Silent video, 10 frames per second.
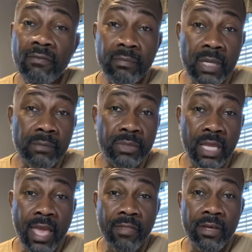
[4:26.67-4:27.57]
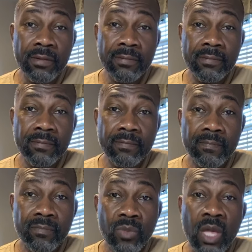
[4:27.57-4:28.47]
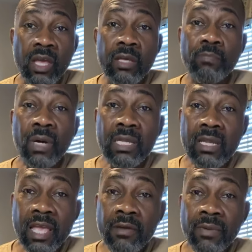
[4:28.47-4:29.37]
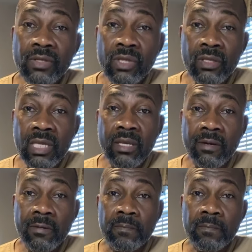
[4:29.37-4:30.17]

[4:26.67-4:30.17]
them come together. But here is the deal.